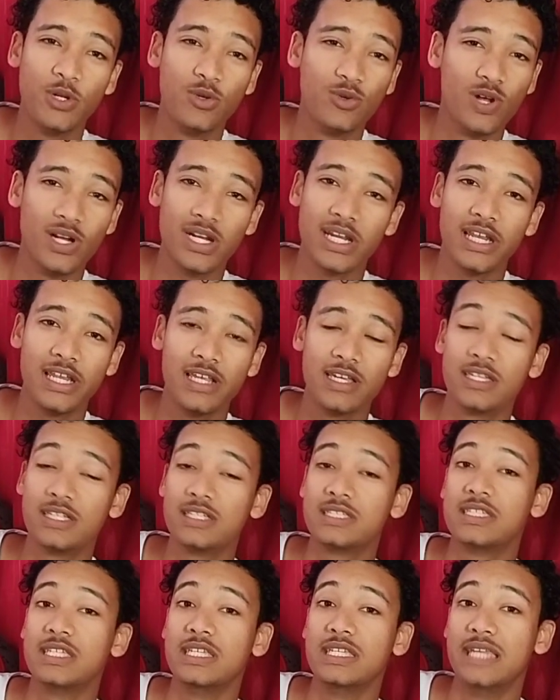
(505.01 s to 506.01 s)
You're not really gonna
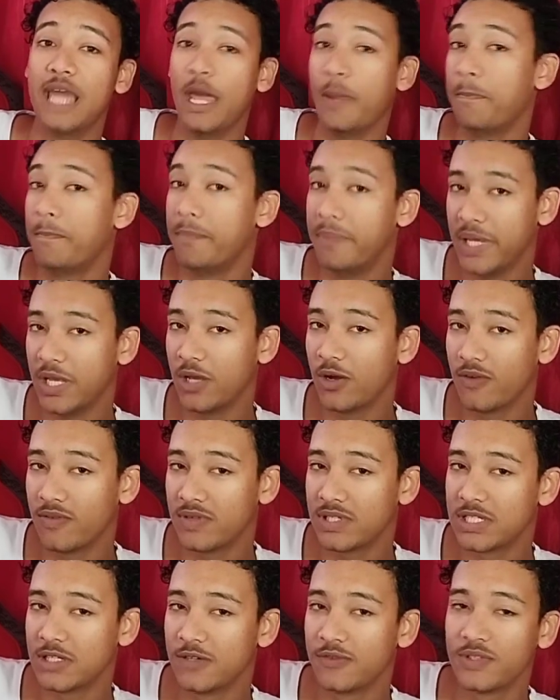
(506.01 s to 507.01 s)
see that big of
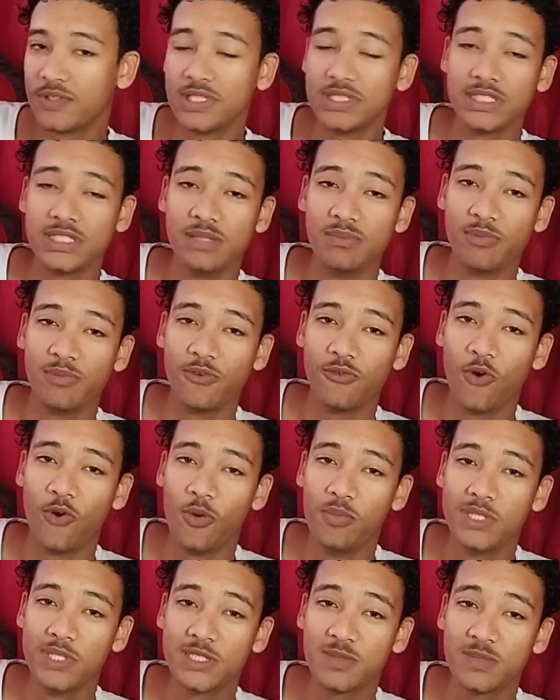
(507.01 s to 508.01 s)
a difference in
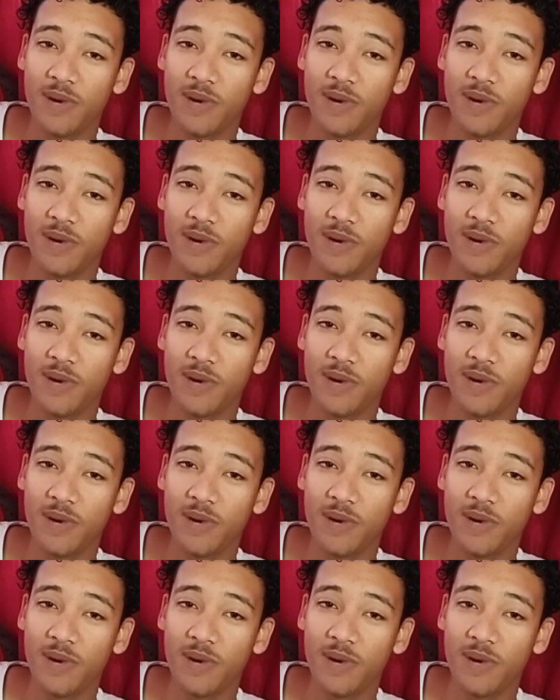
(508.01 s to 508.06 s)
performance.